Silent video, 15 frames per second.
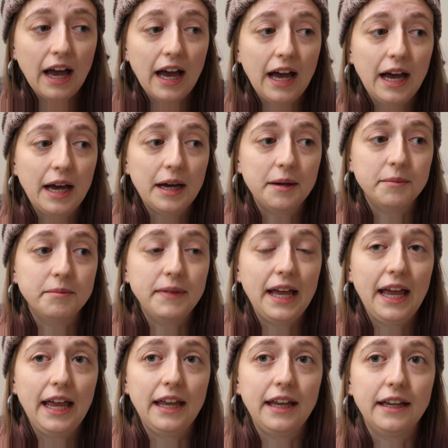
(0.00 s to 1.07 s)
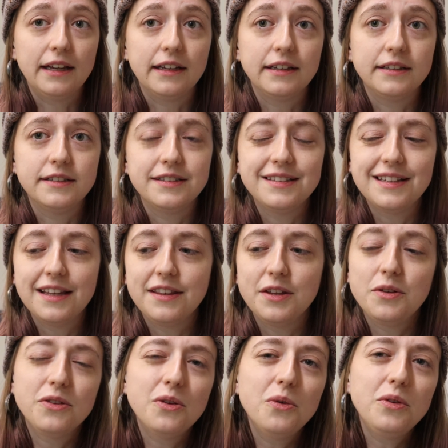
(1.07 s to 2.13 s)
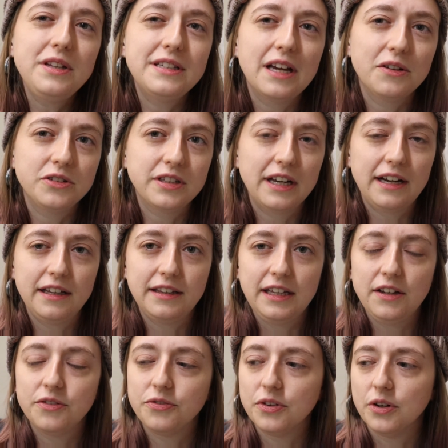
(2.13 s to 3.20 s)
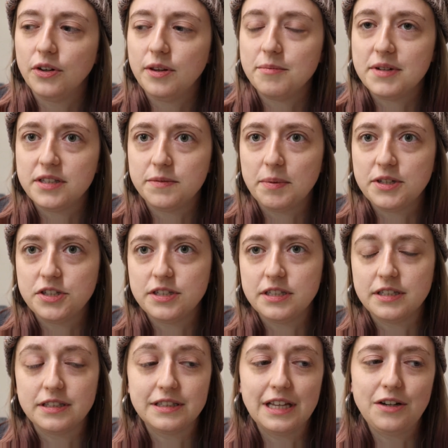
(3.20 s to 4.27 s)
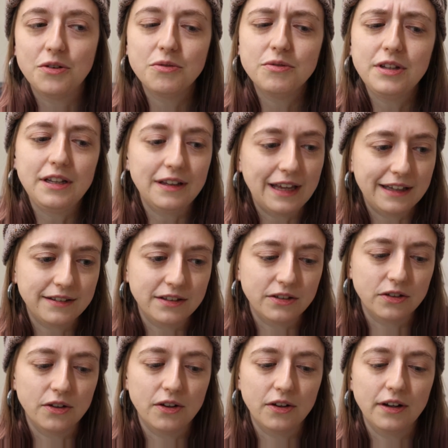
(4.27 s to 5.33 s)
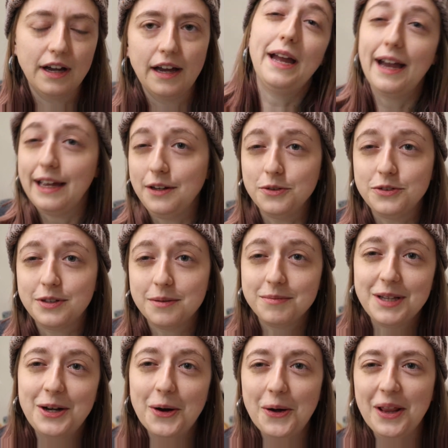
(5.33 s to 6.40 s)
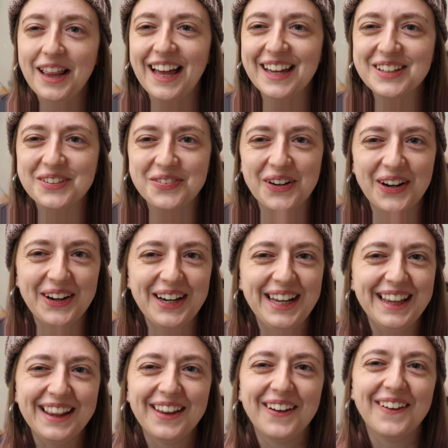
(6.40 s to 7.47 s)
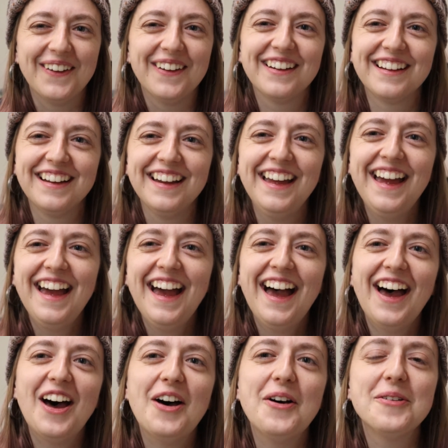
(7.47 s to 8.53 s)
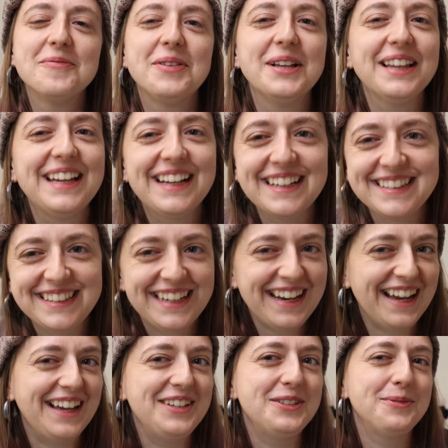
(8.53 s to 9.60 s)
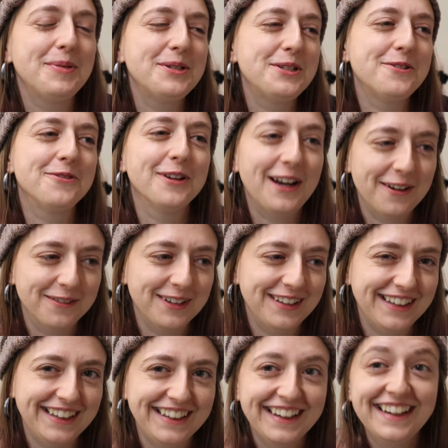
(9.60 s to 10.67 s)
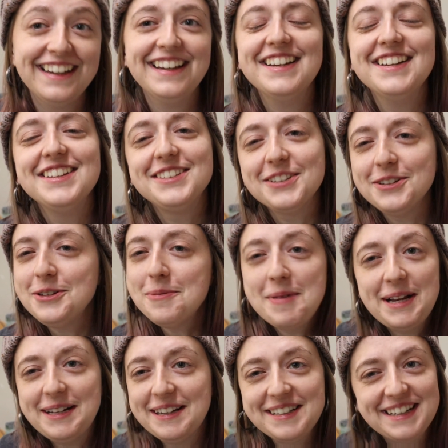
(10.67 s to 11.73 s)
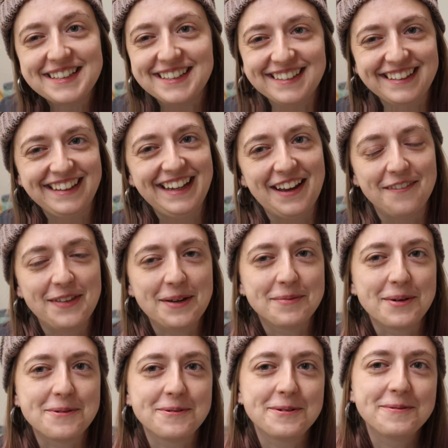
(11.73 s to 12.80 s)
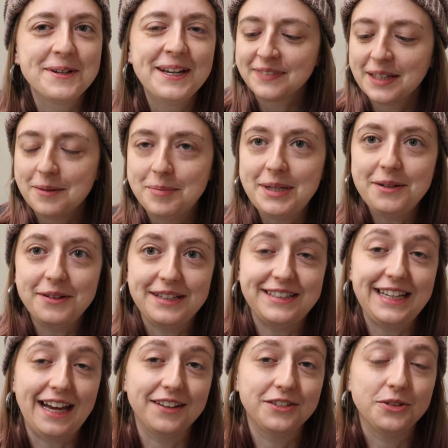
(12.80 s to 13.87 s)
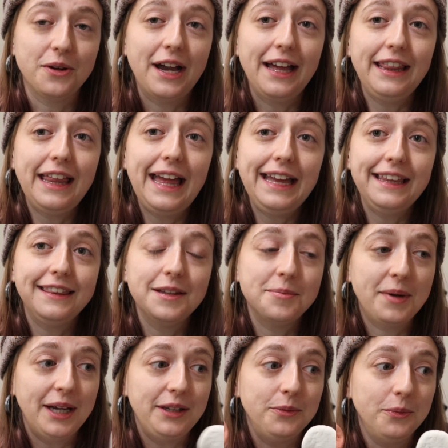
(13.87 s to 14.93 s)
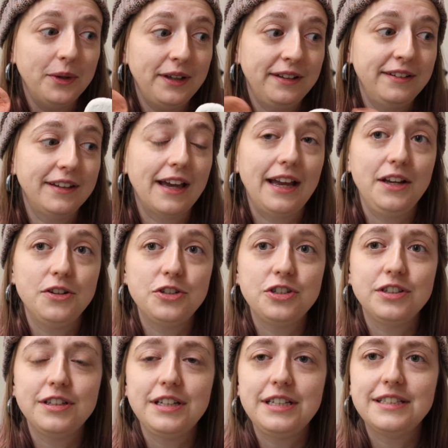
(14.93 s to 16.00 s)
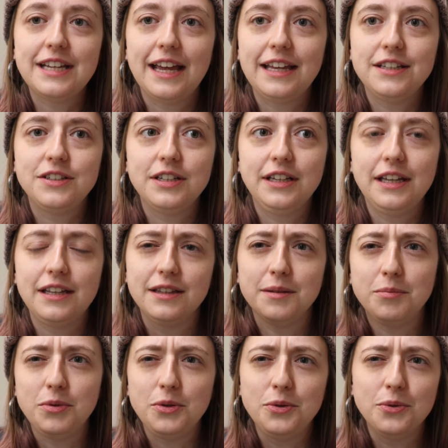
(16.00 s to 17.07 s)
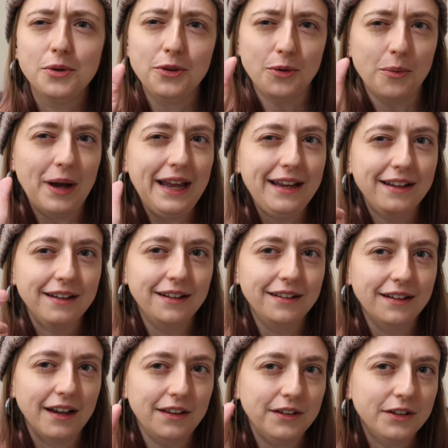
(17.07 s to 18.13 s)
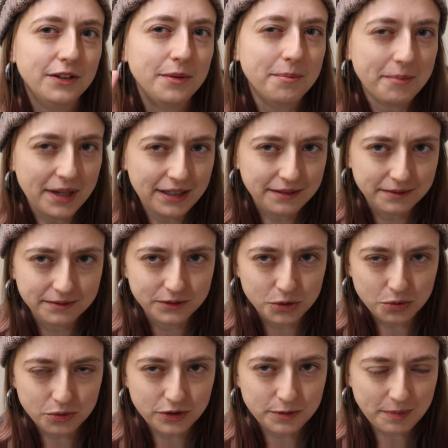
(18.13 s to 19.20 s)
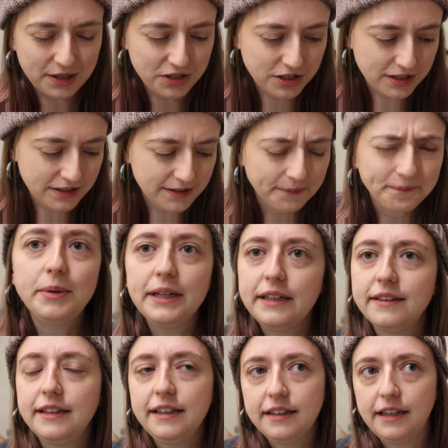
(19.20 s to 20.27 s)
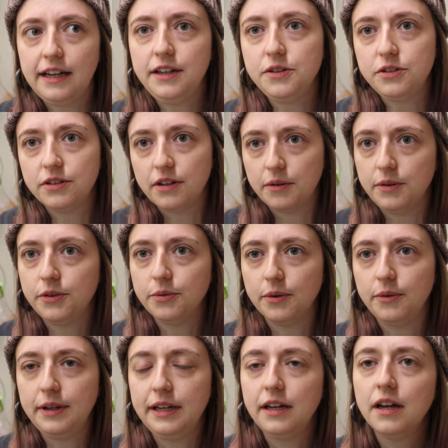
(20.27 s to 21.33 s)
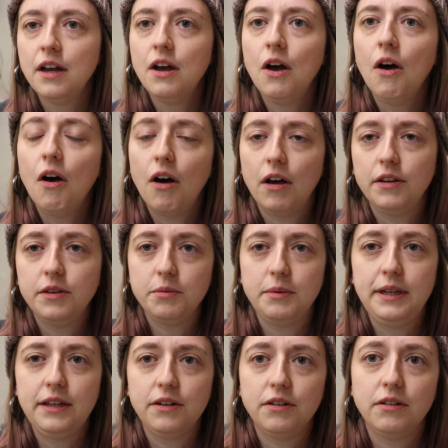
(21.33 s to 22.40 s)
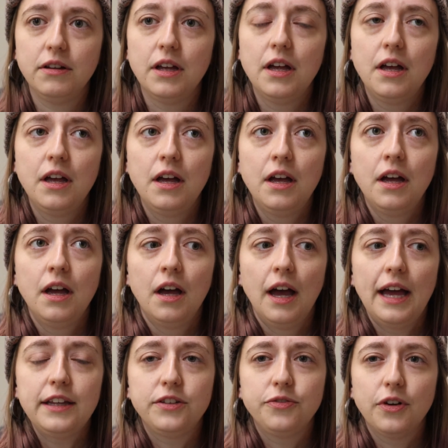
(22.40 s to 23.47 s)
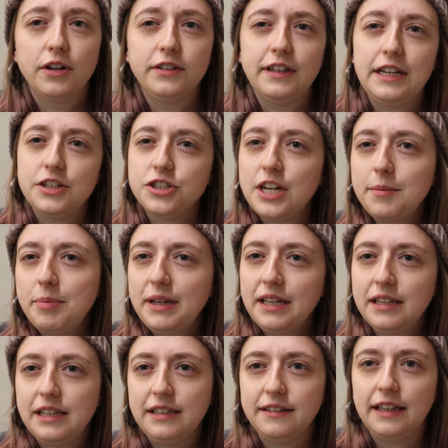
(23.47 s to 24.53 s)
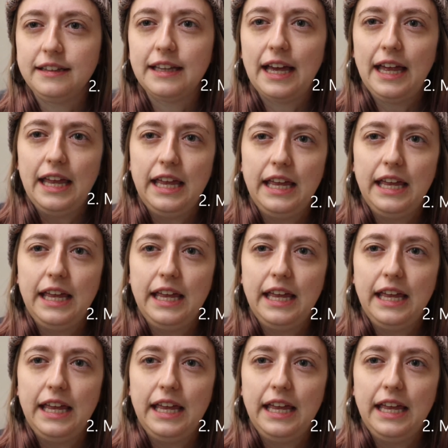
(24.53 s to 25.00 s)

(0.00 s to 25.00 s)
And the only downside I think for the mud sponges is they don't really last as long. I use them, they don't last very long. But like I said, I use sponges for everything, so you might not necessarily have that problem. But anyways, yeah, so I like the mud ones. I usually tend to get the blue or the white colored mud tool sponges. A big thing that I use a lot with throwing on the wheel, as far as like shaping and things like that,